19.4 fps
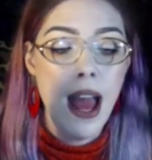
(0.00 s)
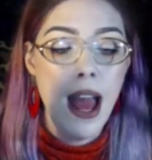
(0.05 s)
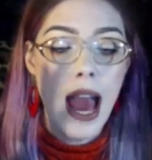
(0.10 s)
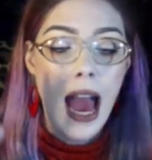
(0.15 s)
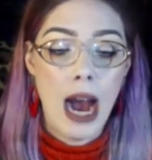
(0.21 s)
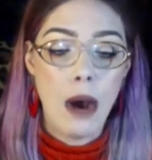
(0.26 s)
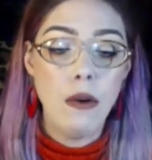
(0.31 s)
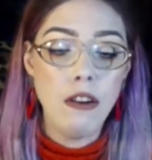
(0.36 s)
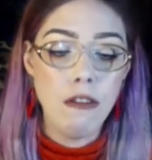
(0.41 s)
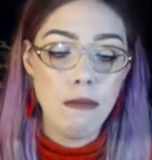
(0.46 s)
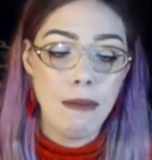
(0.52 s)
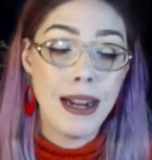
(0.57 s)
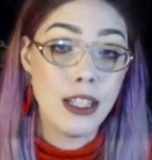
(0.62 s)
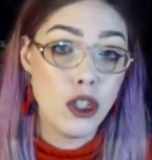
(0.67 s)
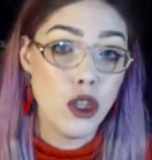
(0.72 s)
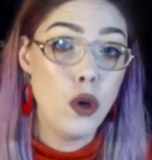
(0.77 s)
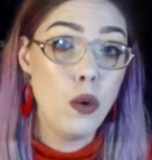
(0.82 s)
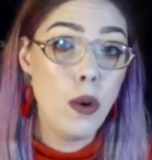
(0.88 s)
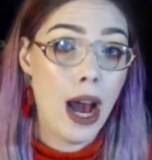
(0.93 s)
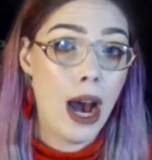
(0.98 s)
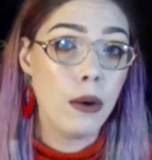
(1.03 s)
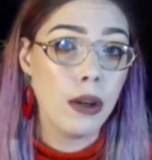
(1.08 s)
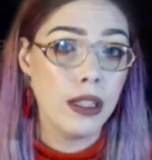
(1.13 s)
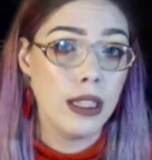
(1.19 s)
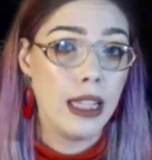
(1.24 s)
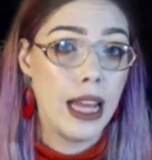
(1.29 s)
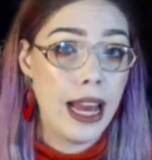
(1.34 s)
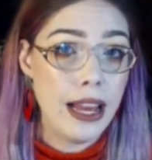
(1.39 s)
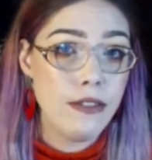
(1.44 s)
out of my 2-hour
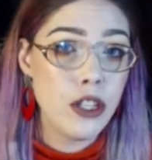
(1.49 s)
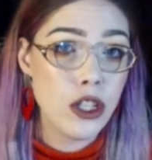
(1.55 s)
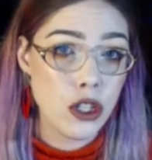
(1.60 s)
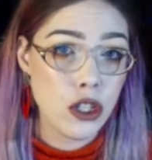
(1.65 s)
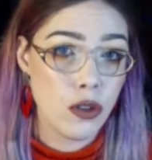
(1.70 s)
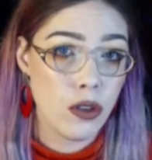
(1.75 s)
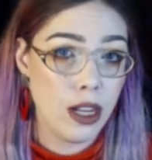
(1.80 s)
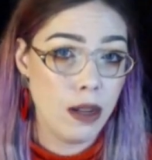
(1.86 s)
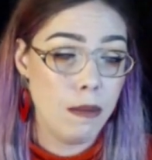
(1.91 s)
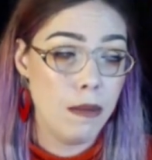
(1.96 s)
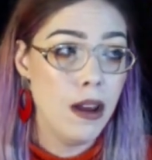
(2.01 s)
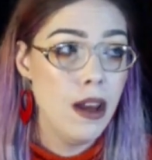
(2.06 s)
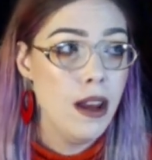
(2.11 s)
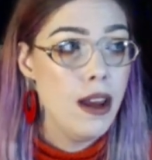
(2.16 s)
live stream,